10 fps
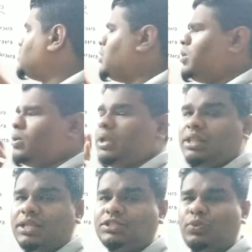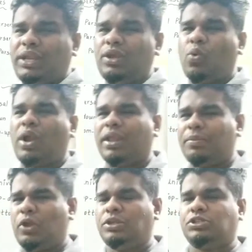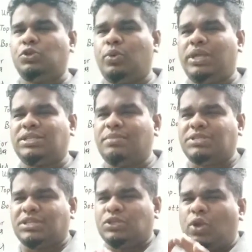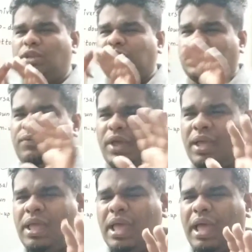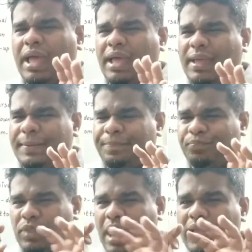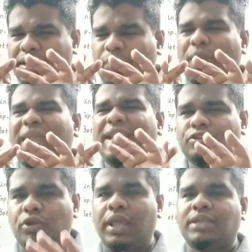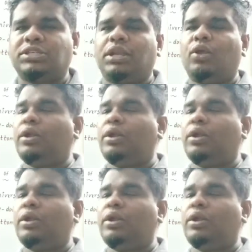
So in this video, what I'm going to do is I'm just going to give an introduction